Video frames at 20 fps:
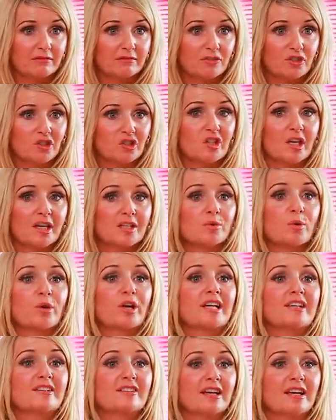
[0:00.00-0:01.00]
Just things were
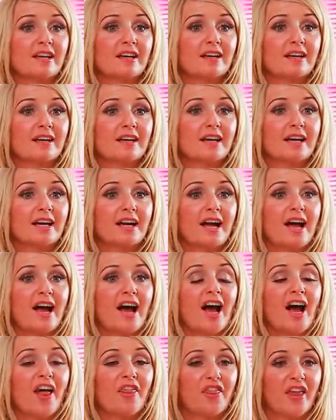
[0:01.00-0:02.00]
easy.
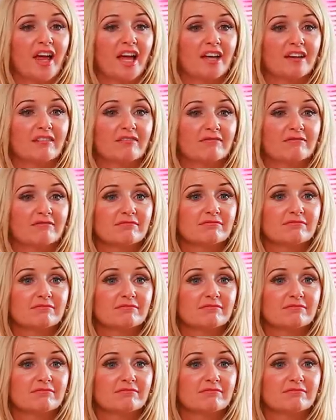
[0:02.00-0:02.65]
And then